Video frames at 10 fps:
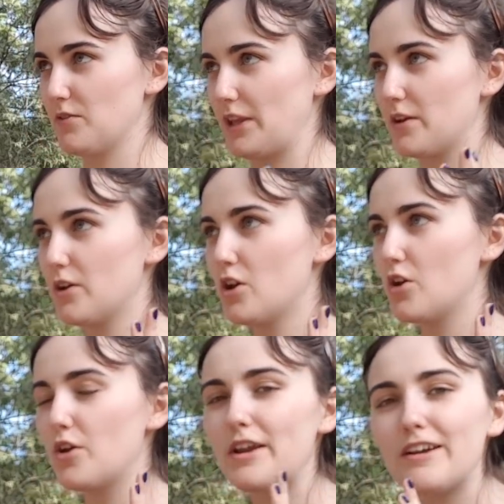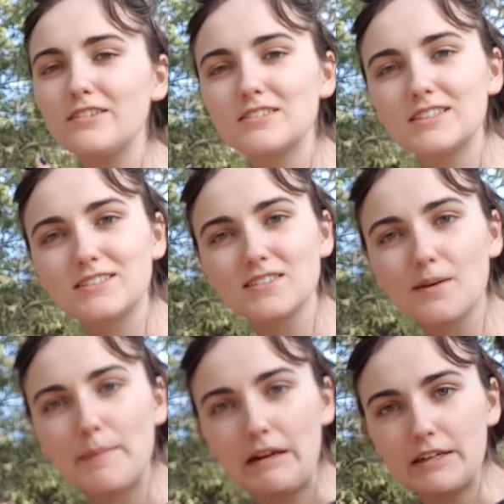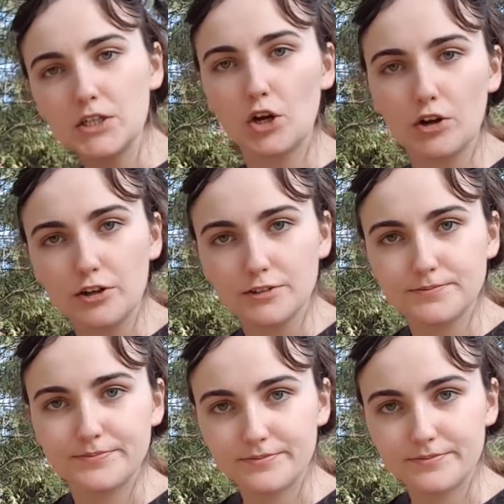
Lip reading: Like, here's this American girl